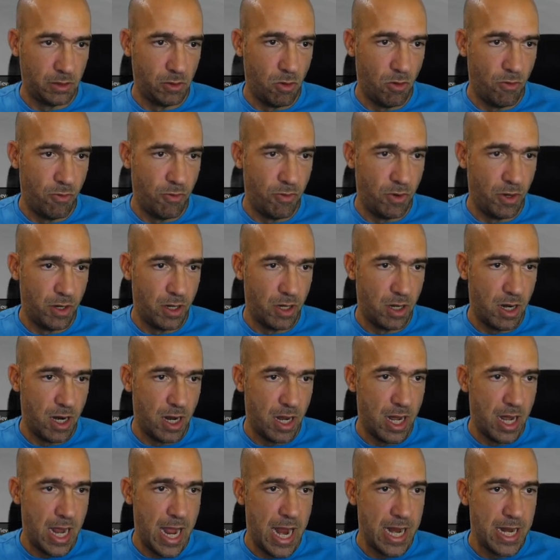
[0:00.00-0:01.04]
no further
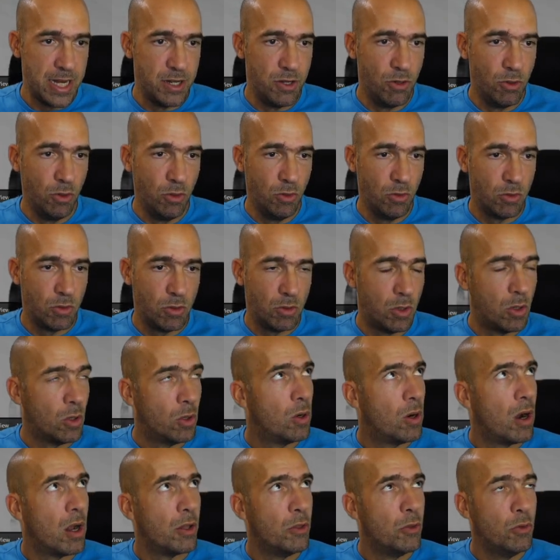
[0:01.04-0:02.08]
ado
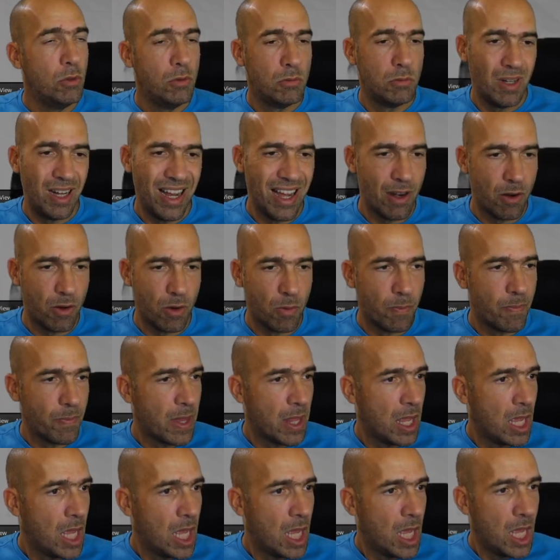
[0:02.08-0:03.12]
or ado, I don't know.
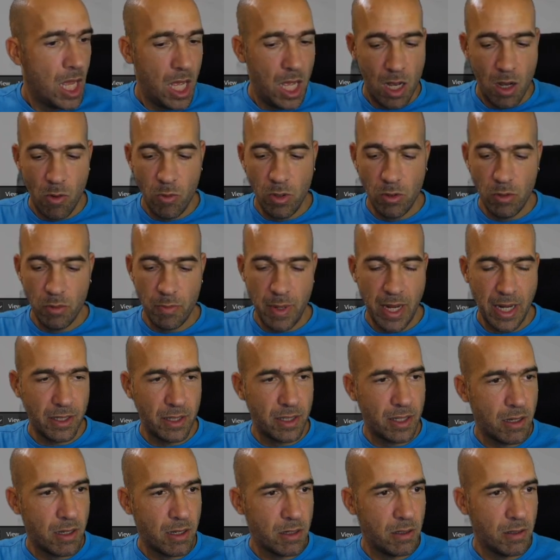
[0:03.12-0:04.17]
We will
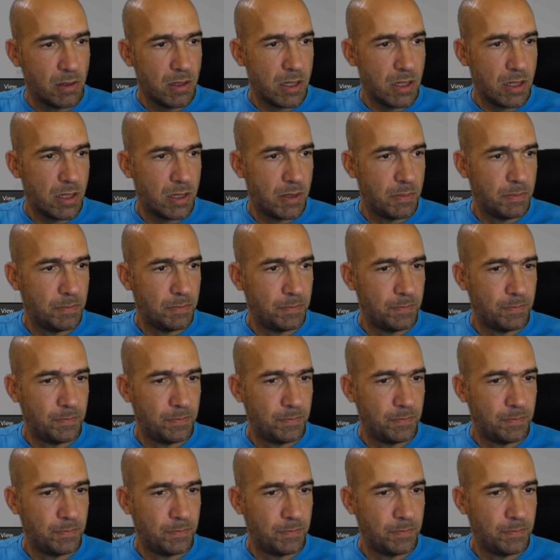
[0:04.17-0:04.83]
make the knuckles.